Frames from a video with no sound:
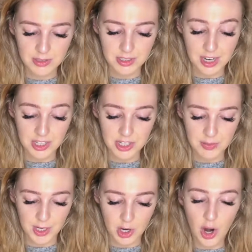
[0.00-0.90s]
It was attached to
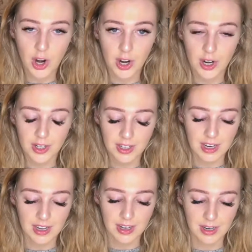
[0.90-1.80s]
my car,
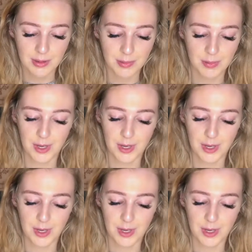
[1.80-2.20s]
and